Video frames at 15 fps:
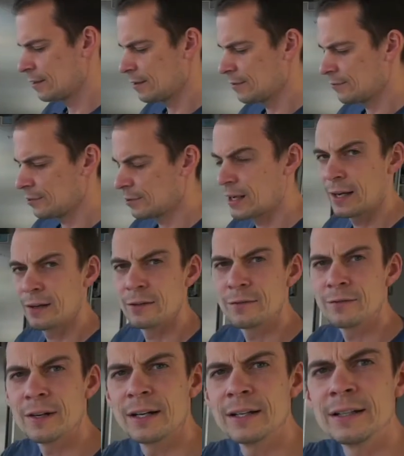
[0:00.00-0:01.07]
if you cannot
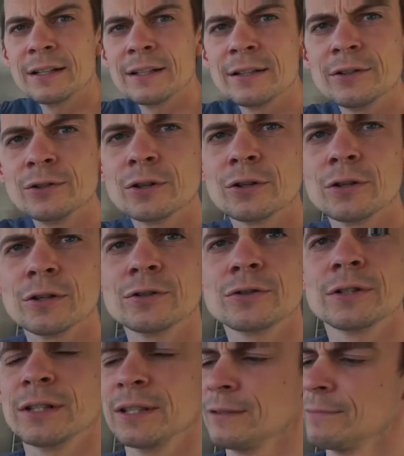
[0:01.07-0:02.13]
find it in your
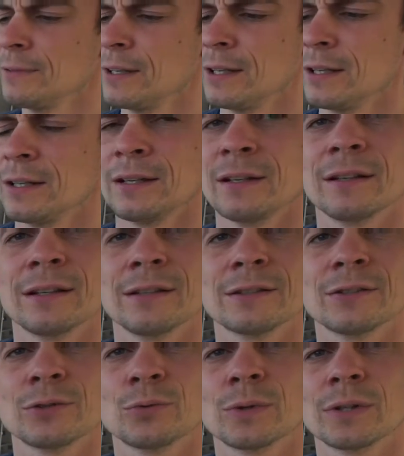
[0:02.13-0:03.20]
country,
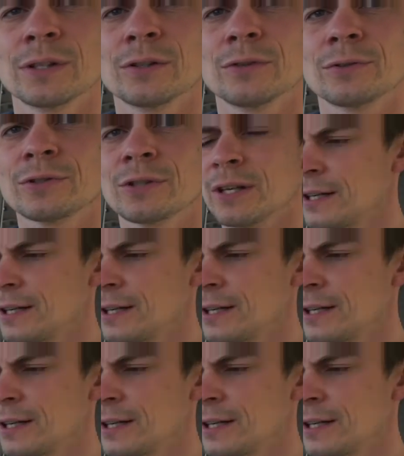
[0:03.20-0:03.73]
this is what it looks